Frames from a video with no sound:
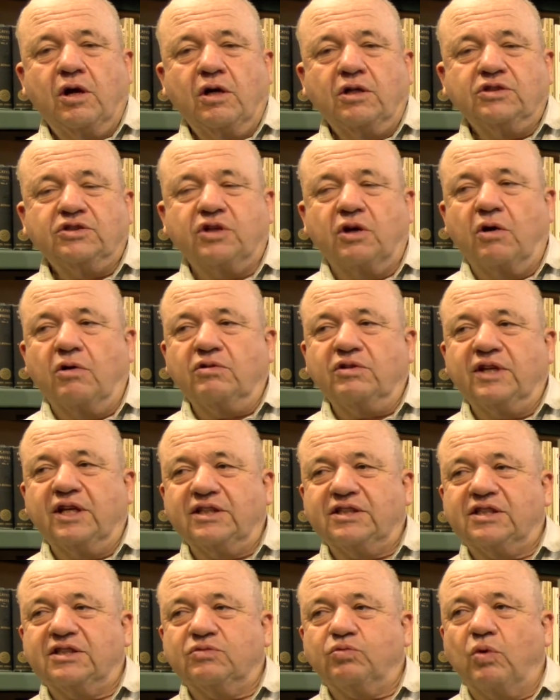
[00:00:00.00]
So
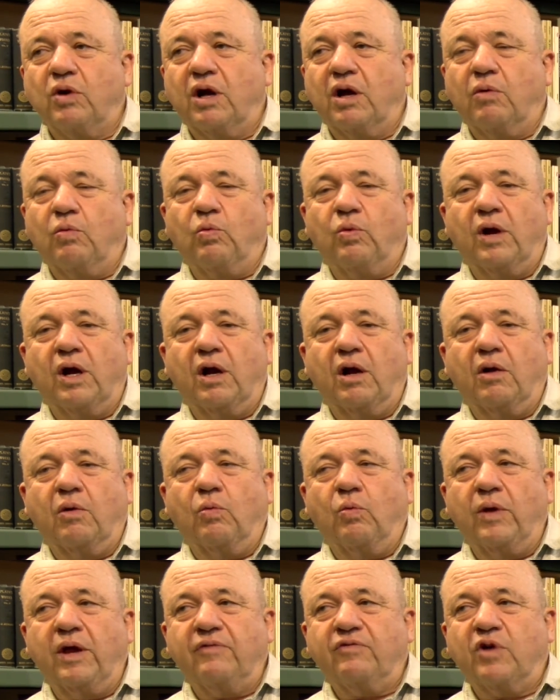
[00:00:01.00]
this is where
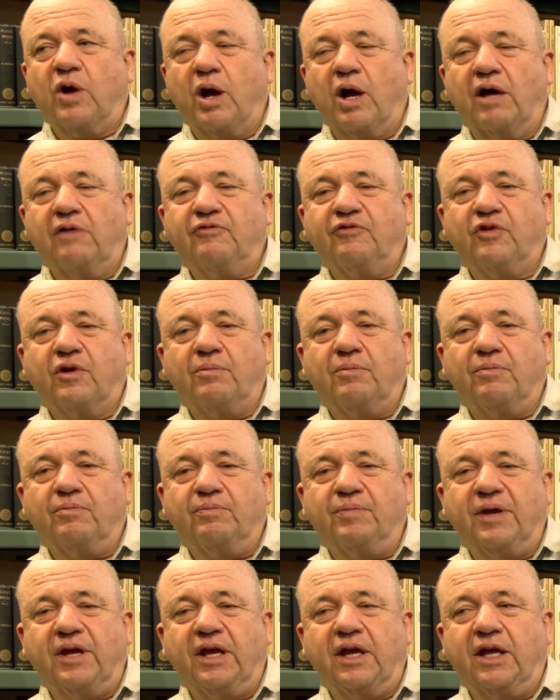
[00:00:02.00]
we've gone from
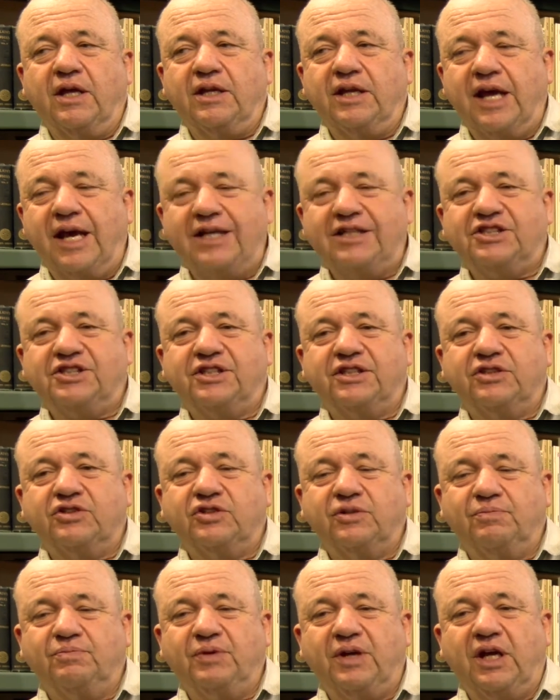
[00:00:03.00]
being a nation
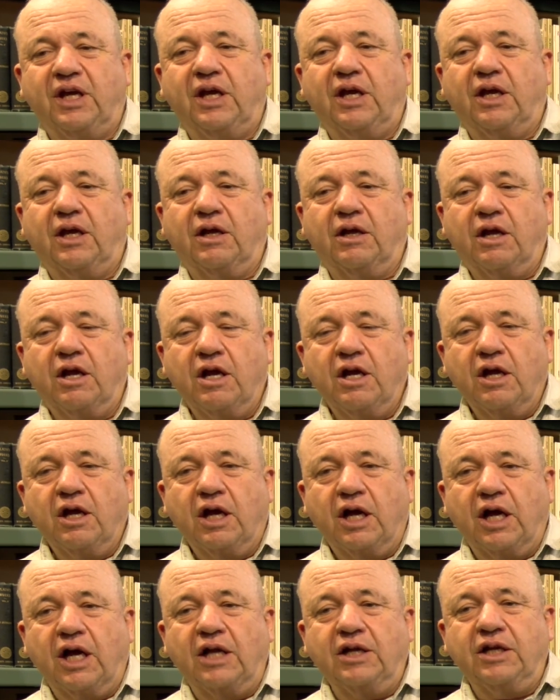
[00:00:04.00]
to being
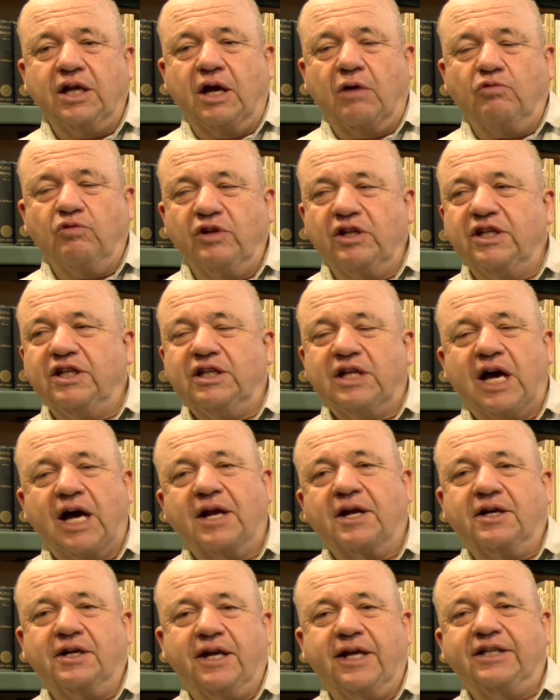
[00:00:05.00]
really
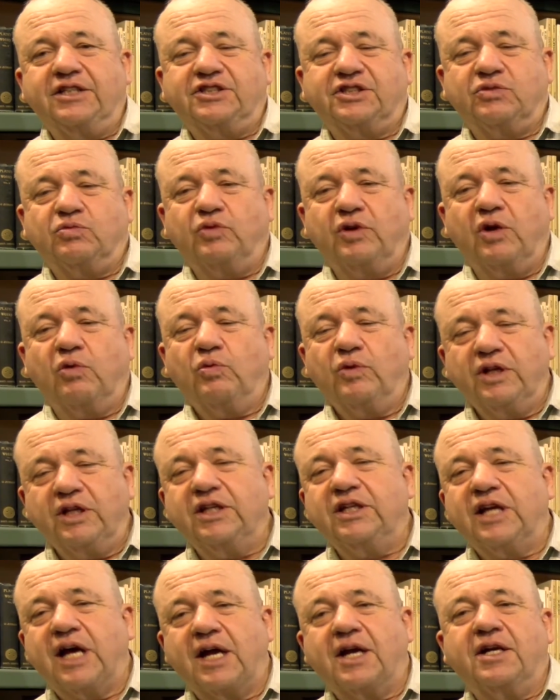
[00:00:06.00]
not a nation. We are
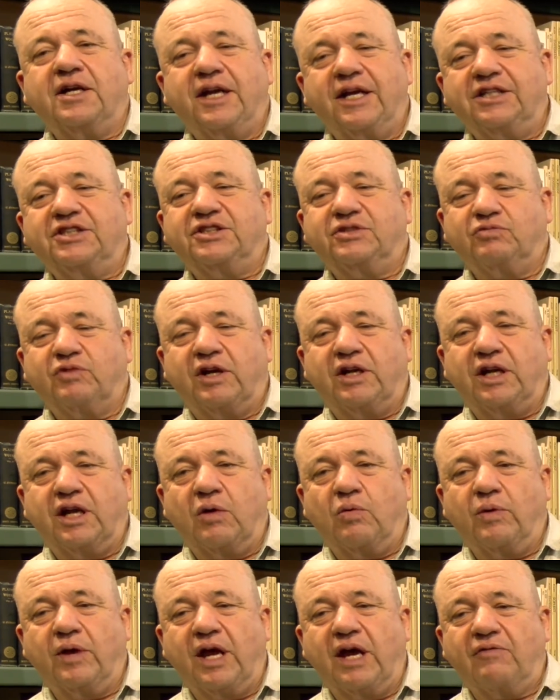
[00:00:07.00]
really not a nation right
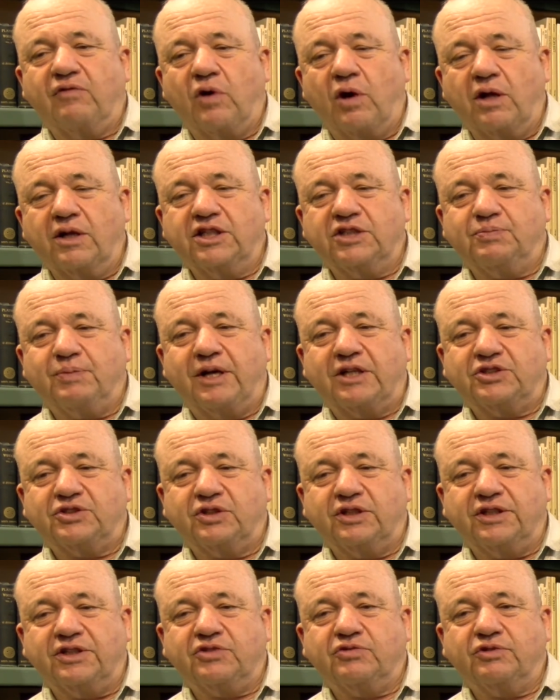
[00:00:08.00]
now. We have all these
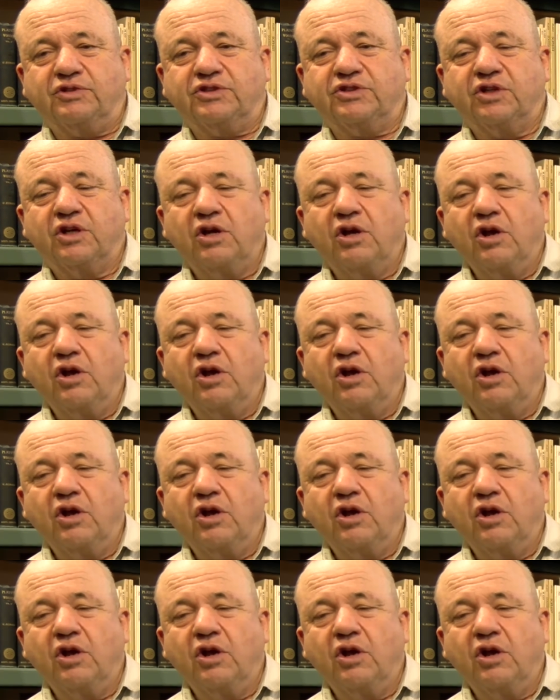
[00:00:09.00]
special interests.